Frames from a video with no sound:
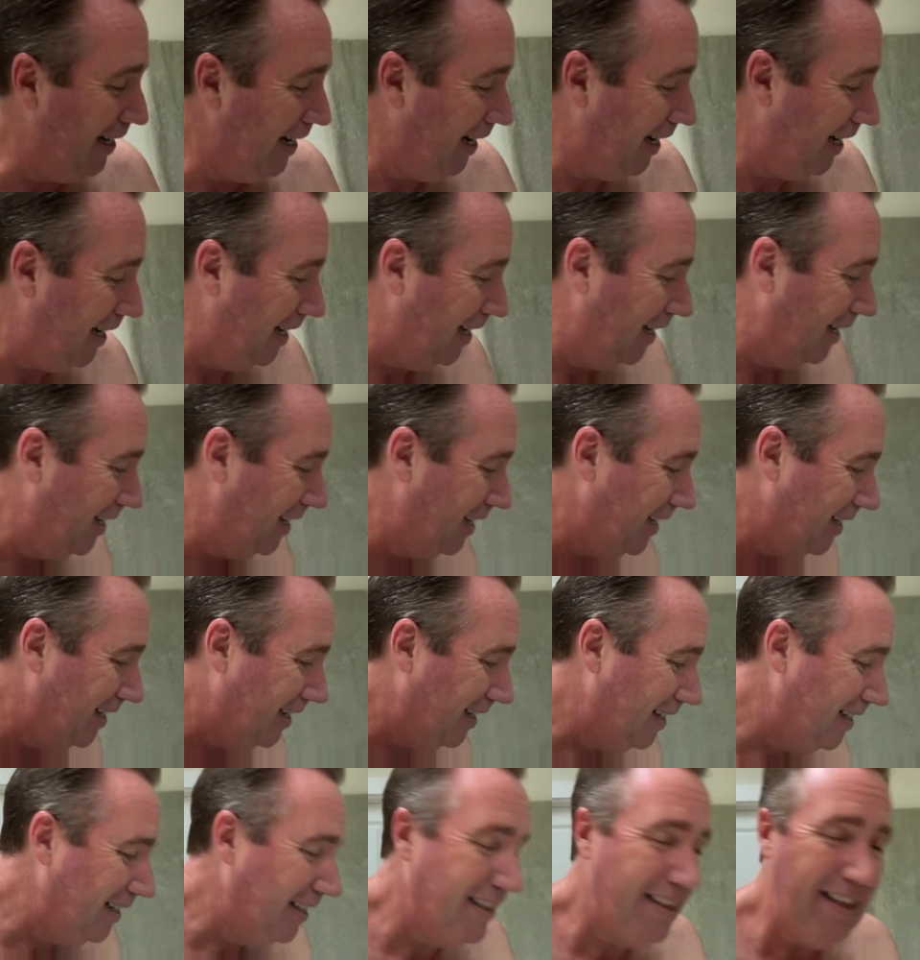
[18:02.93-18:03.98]
uh,
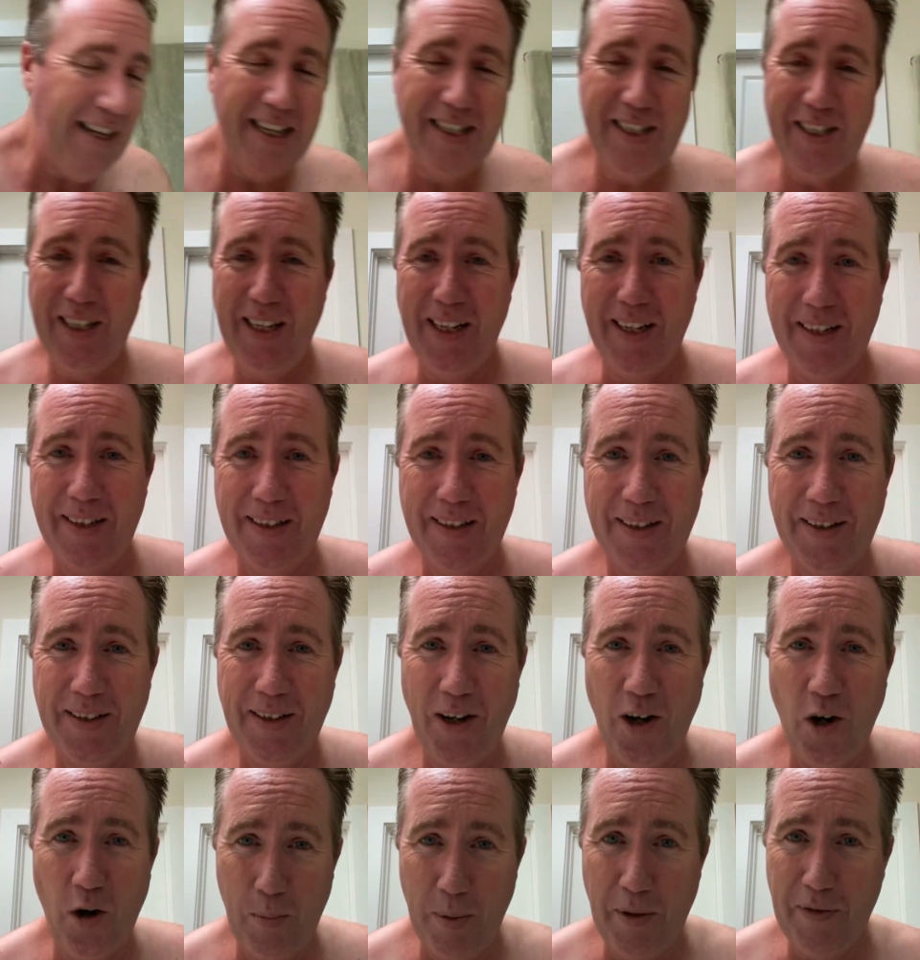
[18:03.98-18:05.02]
that's it.
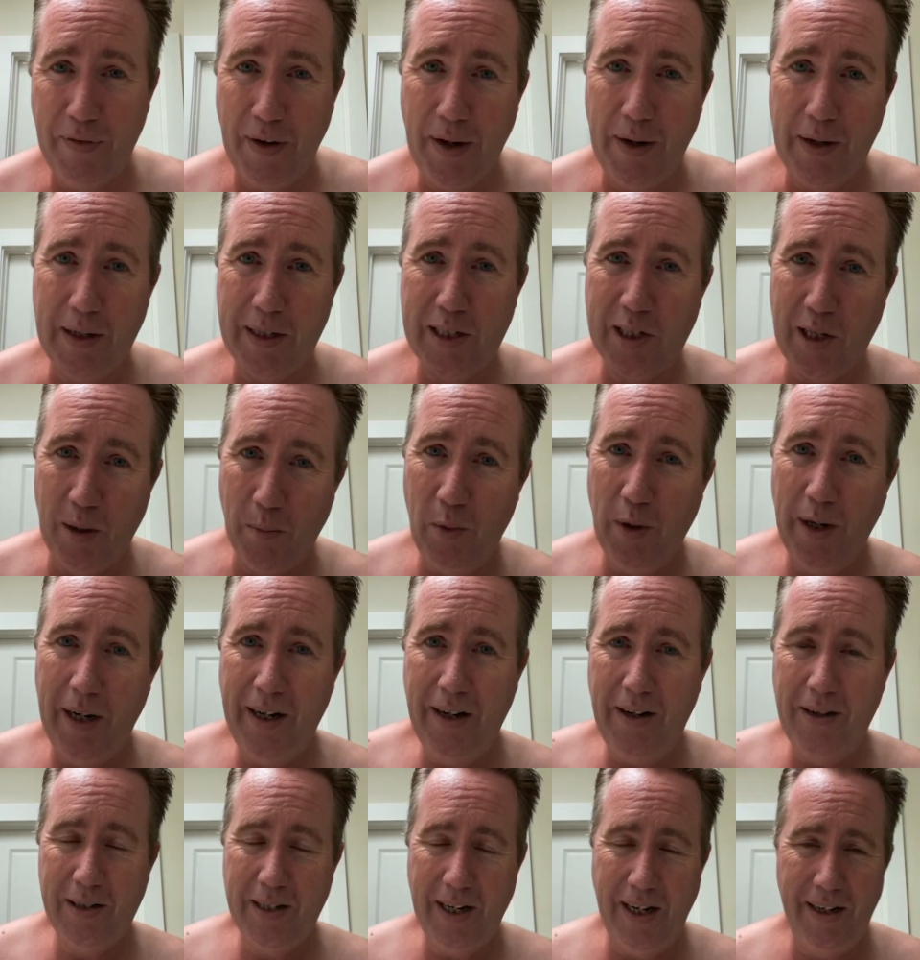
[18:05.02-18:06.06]
I hope you found it somewhat
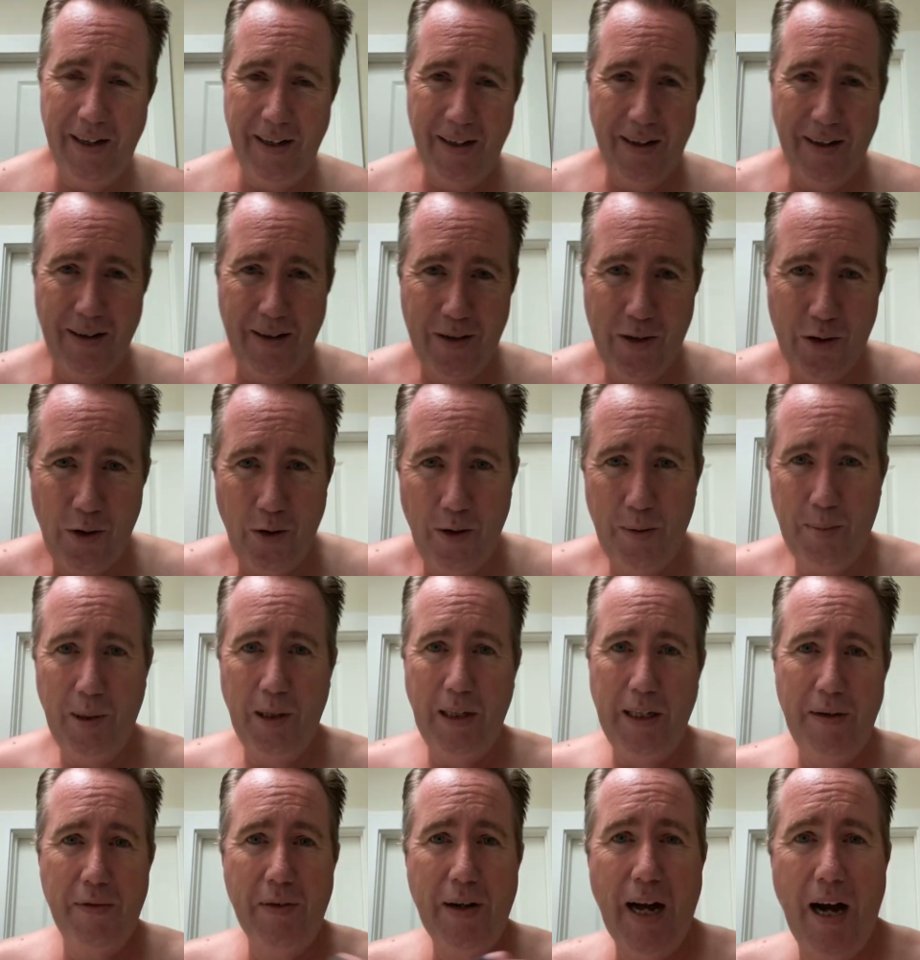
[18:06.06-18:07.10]
entertaining and enjoyable.
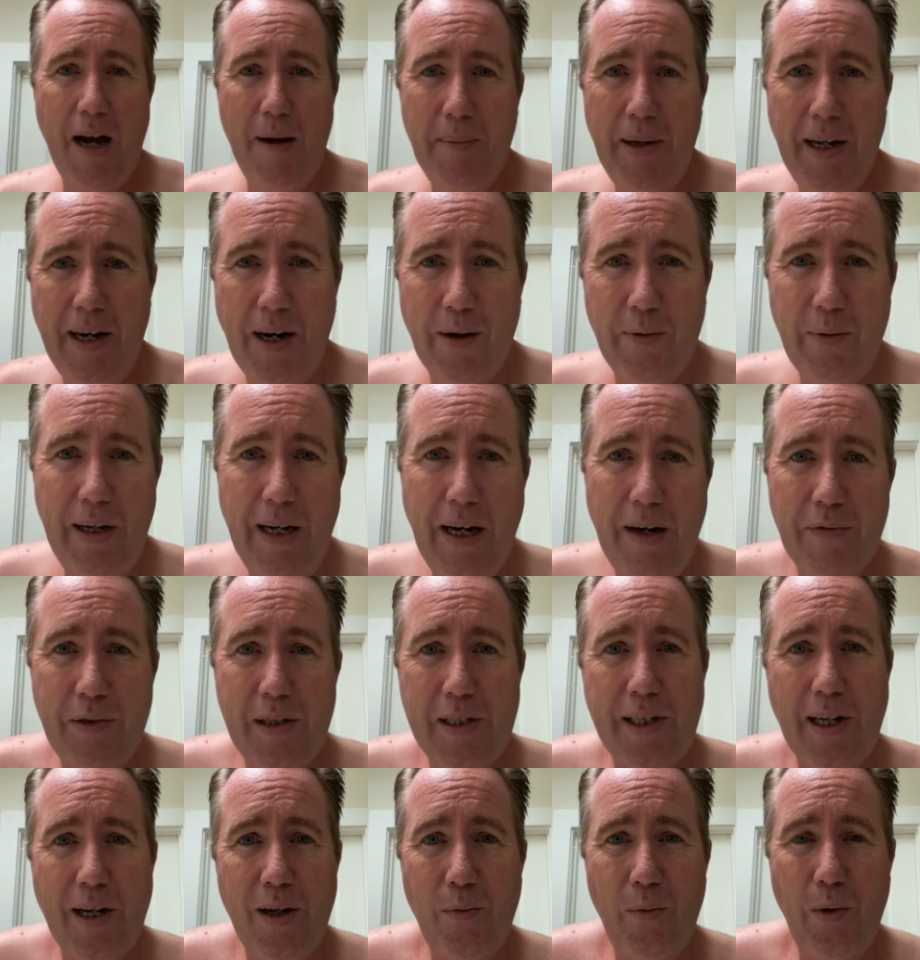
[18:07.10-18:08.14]
Leave a comment. I read every
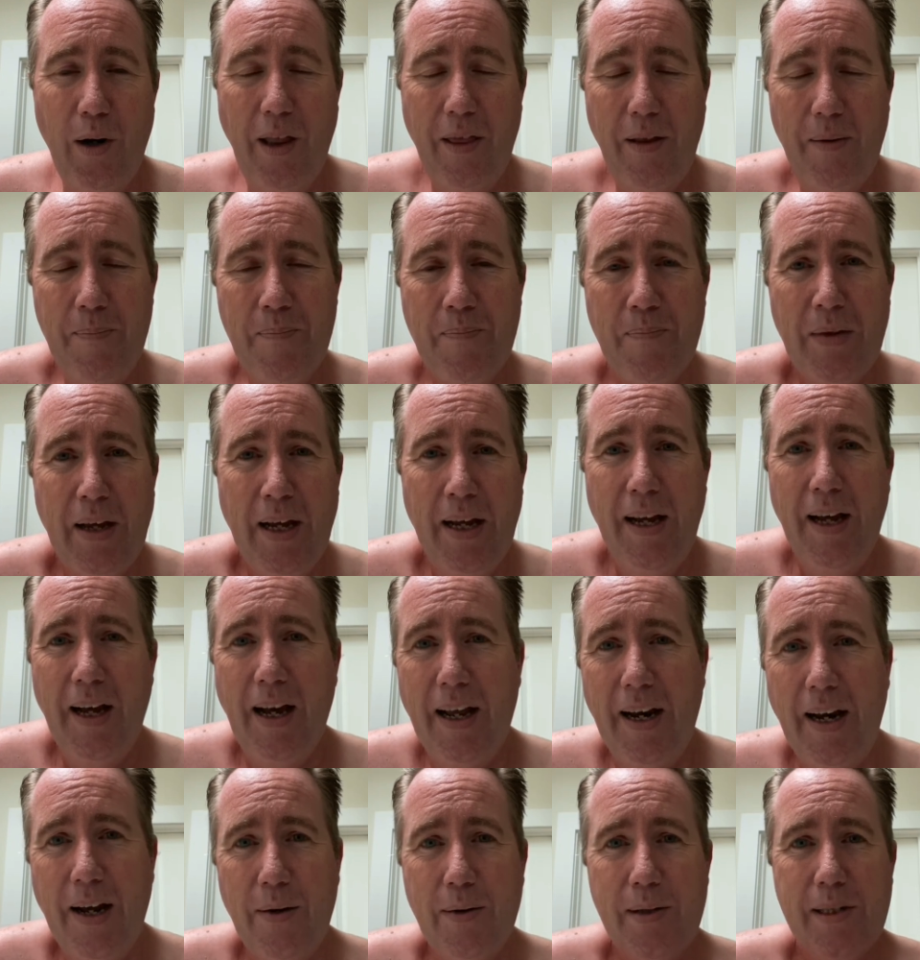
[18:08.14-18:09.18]
single one of them.
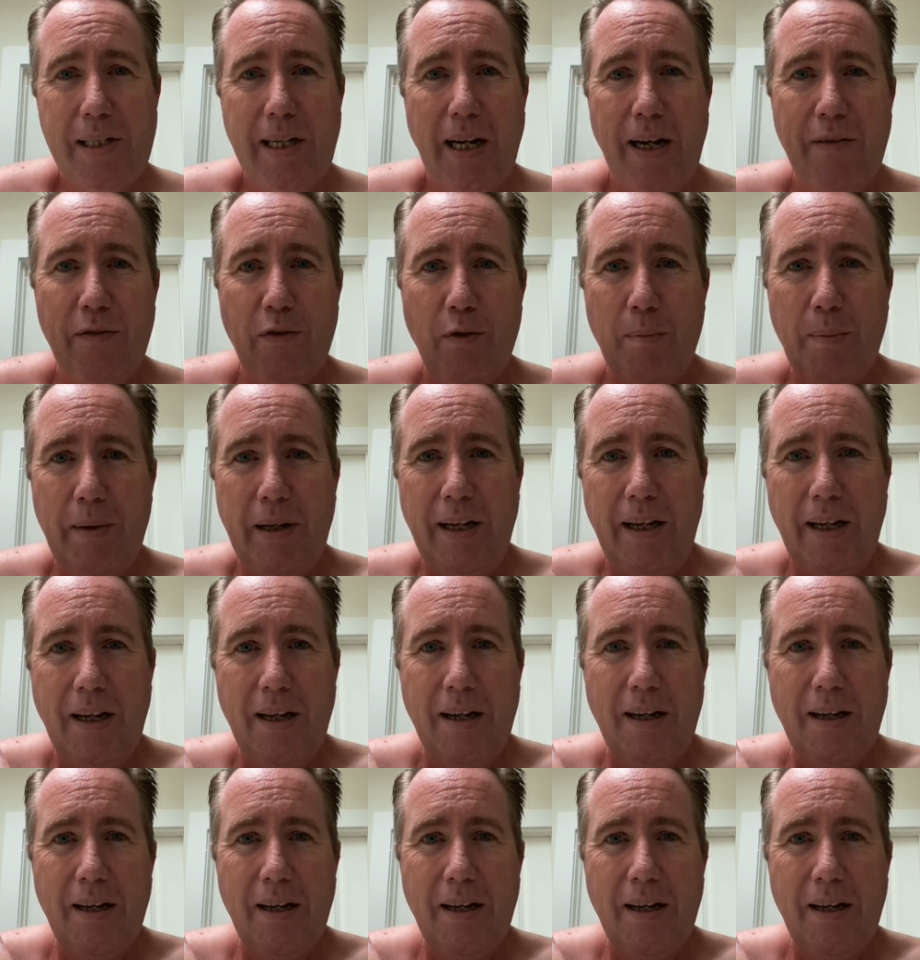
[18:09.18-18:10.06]
And now it's time for me